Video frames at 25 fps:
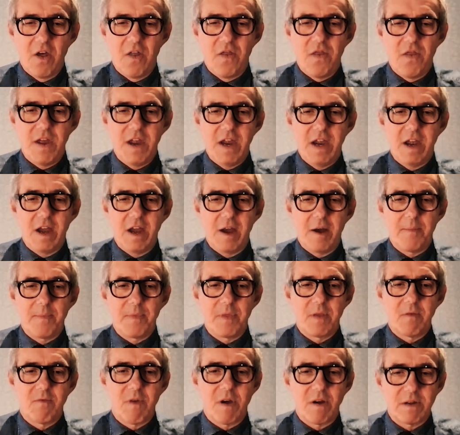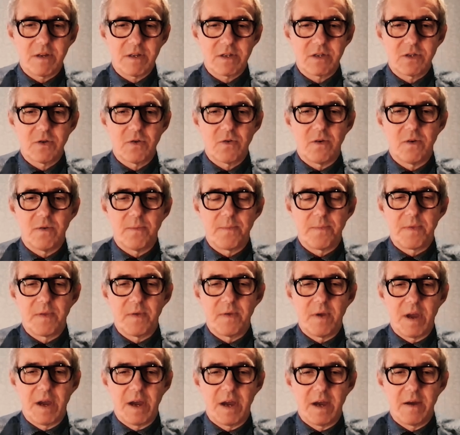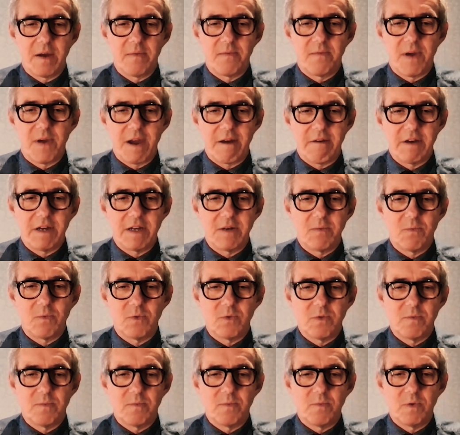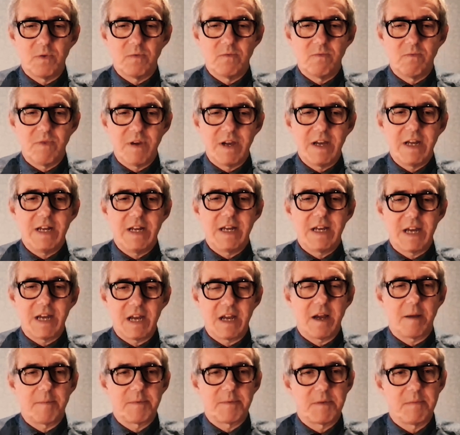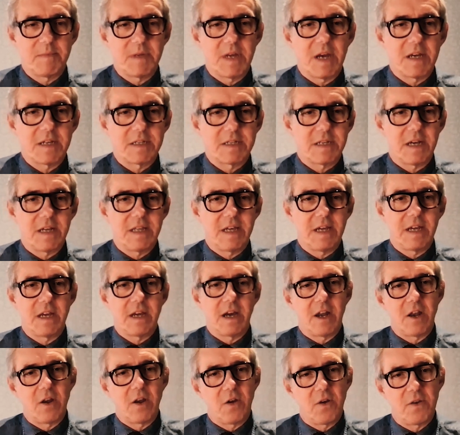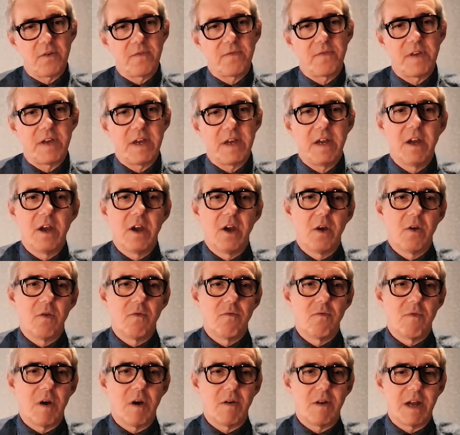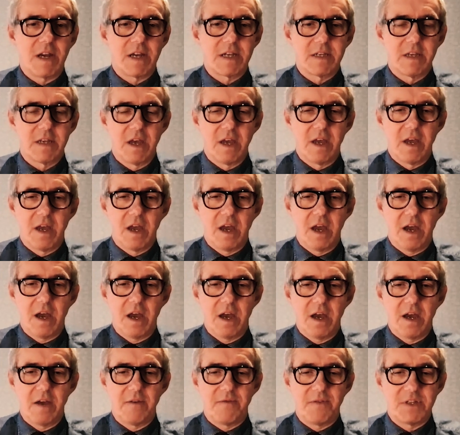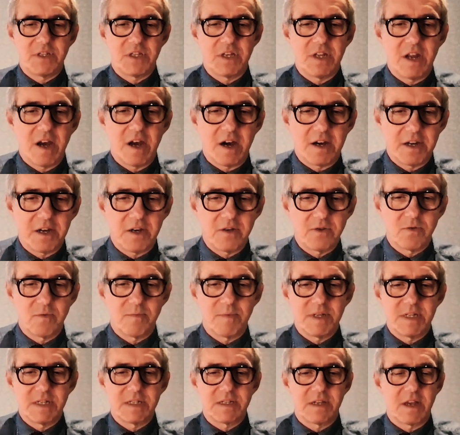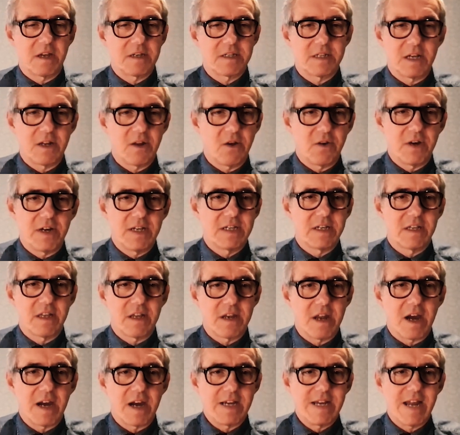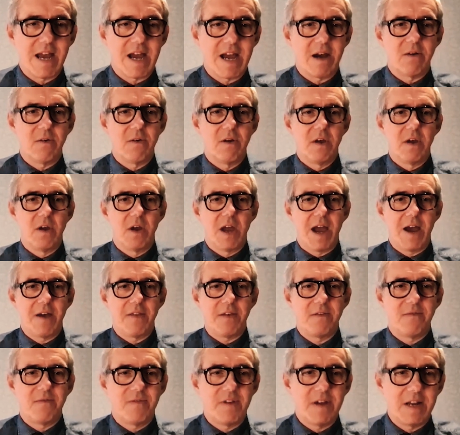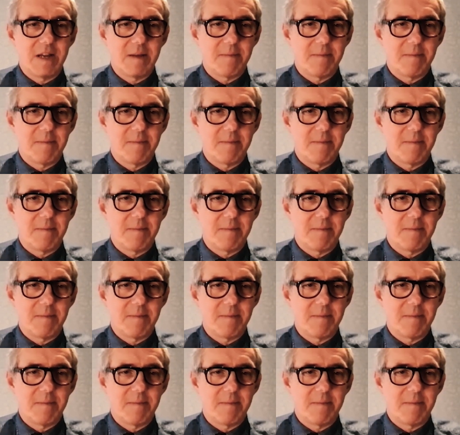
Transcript: the um, the Rolesor uh, variant will will really kick up some dust i think a lot of the rolex uh, aficionados will be discussing long into the night now how they feel